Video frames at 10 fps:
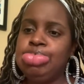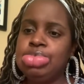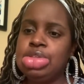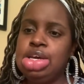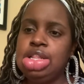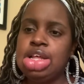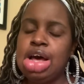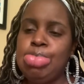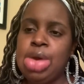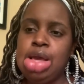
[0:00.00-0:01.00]
he
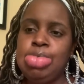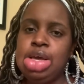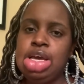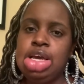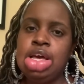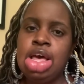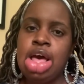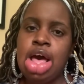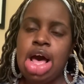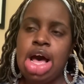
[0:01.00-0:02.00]
thought maybe
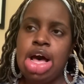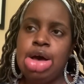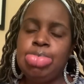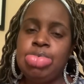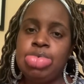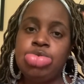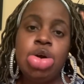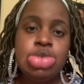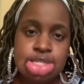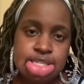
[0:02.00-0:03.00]

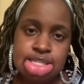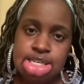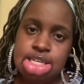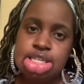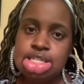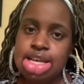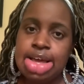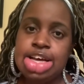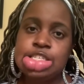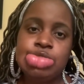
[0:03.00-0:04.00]
Crohn's disease. I
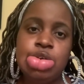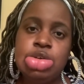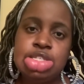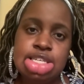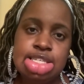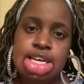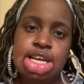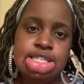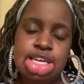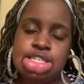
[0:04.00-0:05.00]
guess Crohn's
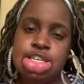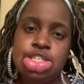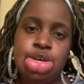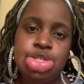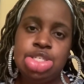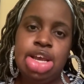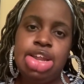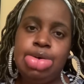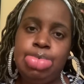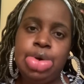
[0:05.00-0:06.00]
disease is
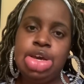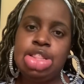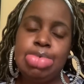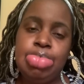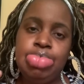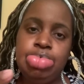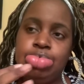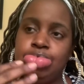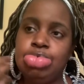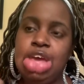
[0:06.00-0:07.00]
associated with
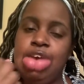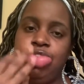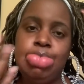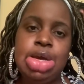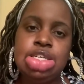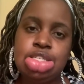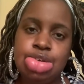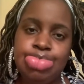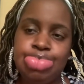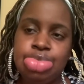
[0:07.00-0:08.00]
inflammation.